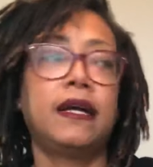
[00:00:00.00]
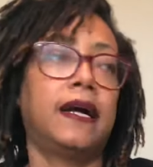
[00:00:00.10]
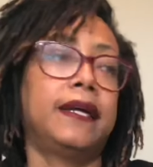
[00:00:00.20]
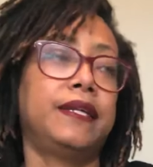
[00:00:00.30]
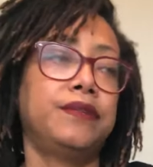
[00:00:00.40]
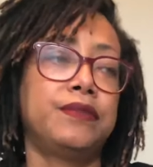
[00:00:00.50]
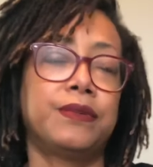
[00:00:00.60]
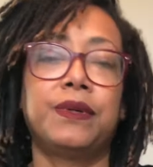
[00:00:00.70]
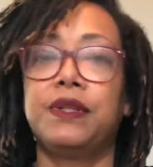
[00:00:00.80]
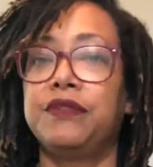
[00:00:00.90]
I use
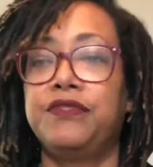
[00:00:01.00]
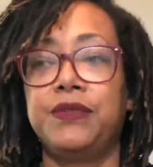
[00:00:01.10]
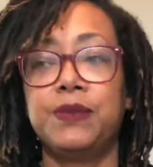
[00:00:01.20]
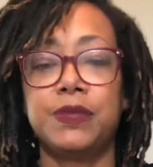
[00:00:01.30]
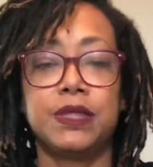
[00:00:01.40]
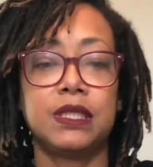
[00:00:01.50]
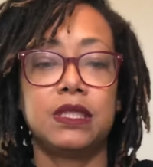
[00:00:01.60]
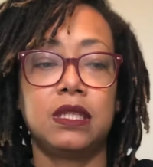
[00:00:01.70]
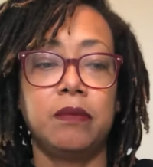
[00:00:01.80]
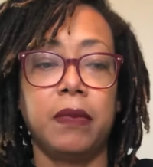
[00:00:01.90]
oil infusions
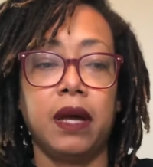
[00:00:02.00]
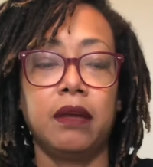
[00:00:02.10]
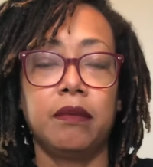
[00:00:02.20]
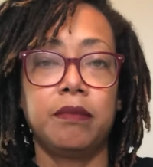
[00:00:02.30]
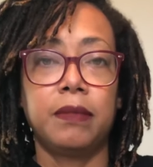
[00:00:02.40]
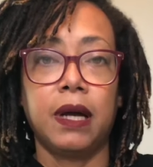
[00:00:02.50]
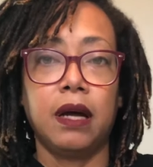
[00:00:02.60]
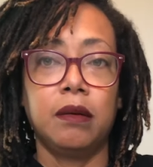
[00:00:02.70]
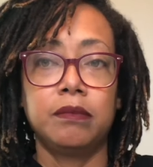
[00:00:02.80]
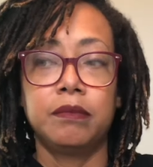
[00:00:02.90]
in my
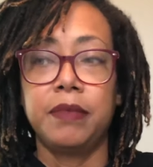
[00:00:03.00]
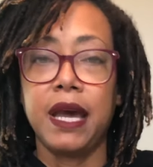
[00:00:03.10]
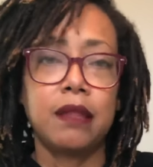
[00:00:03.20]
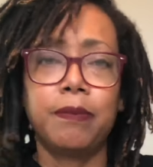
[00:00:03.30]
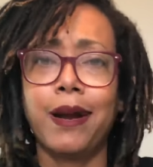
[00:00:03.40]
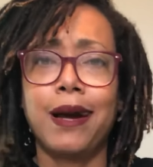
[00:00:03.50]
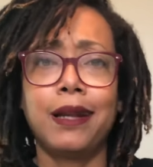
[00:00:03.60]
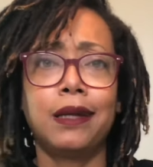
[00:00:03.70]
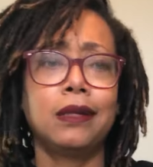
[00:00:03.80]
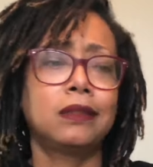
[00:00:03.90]
bath
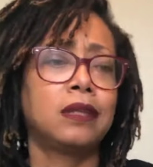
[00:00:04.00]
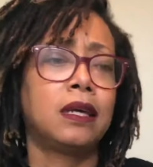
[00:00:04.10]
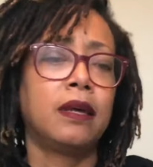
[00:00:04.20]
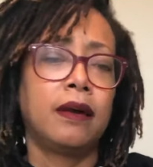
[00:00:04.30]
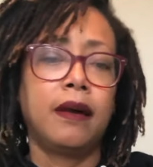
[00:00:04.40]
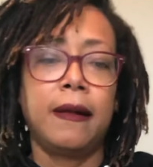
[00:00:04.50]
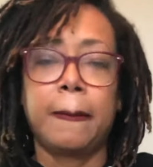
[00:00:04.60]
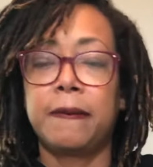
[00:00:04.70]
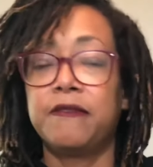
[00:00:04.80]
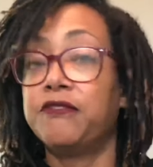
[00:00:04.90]
products,
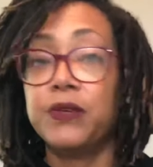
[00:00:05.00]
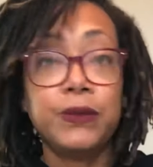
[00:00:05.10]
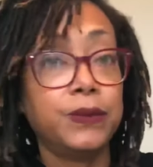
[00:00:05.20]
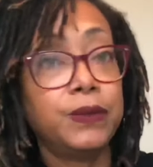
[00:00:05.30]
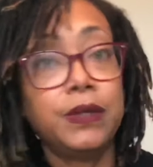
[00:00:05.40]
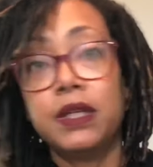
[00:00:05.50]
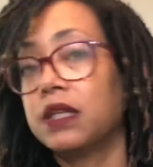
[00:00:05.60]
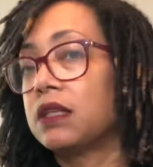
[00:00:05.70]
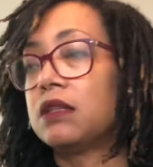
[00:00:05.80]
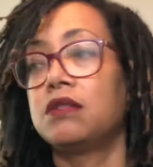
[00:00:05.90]
food.
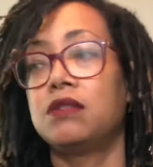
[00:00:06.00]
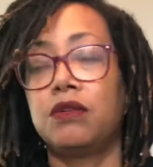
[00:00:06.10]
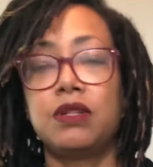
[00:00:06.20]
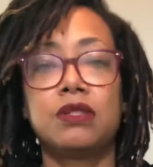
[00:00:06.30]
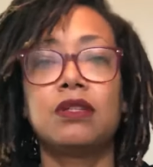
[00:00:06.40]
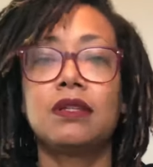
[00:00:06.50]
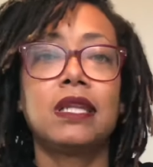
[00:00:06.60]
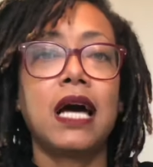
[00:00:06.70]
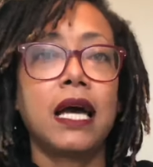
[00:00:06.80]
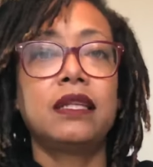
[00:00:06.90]
So there's a
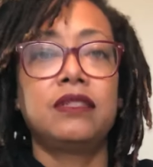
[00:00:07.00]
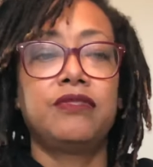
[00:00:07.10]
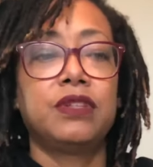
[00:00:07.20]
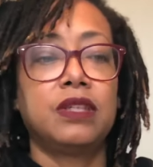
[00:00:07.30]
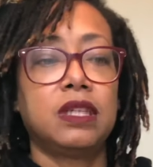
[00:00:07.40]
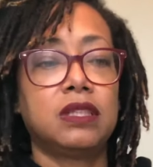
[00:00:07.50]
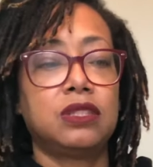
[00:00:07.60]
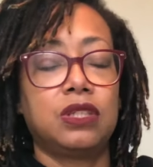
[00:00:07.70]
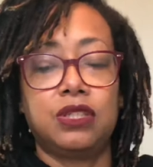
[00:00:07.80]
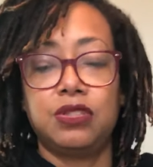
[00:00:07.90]
lot of different things
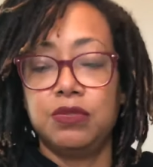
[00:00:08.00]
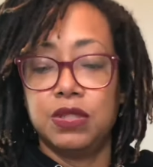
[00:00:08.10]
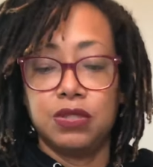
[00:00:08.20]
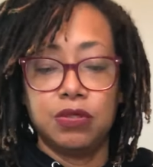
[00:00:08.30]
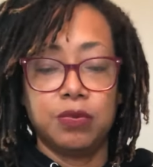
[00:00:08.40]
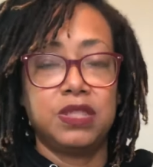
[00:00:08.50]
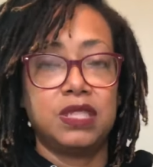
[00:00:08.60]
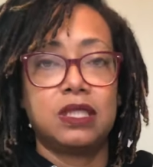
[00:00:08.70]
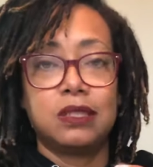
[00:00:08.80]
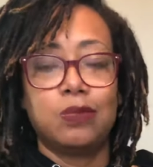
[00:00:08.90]
that you can do with
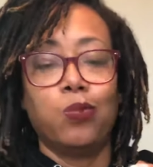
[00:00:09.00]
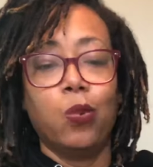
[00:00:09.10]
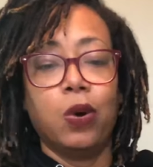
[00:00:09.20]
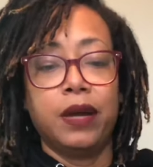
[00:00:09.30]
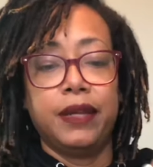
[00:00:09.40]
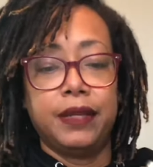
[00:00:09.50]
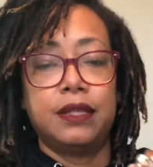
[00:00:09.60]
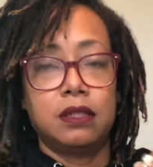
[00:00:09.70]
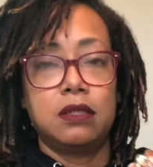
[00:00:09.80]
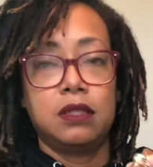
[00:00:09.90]
just this one
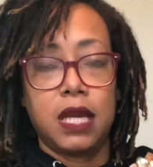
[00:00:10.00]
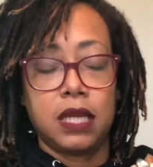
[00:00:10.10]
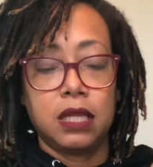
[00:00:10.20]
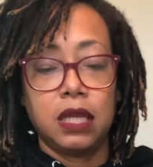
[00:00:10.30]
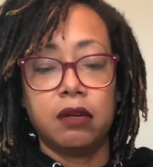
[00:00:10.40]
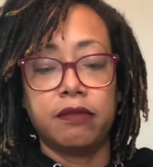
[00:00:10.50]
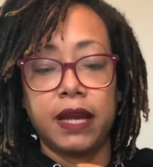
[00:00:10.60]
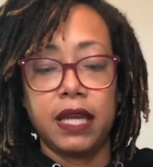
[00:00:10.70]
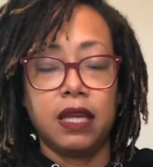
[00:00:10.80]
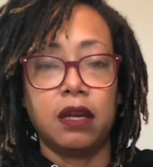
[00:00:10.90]
technique right
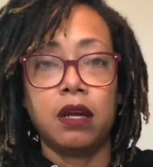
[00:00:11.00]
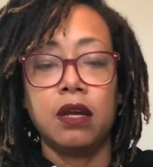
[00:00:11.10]
here.